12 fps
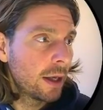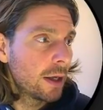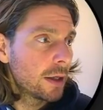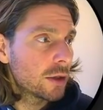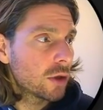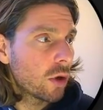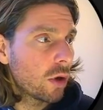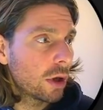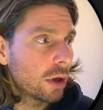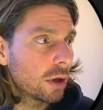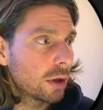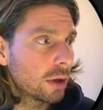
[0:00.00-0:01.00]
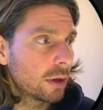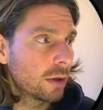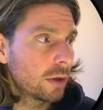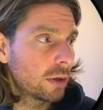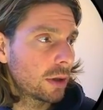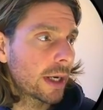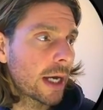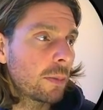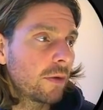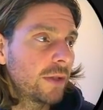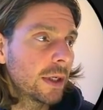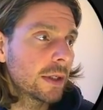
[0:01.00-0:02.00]
So a couple
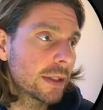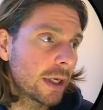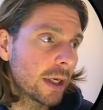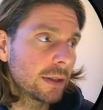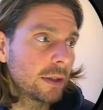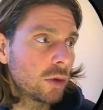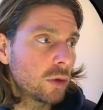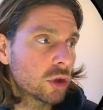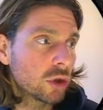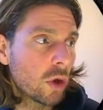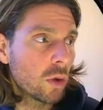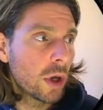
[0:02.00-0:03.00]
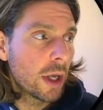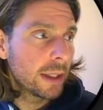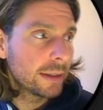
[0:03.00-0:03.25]
of things here that you should know.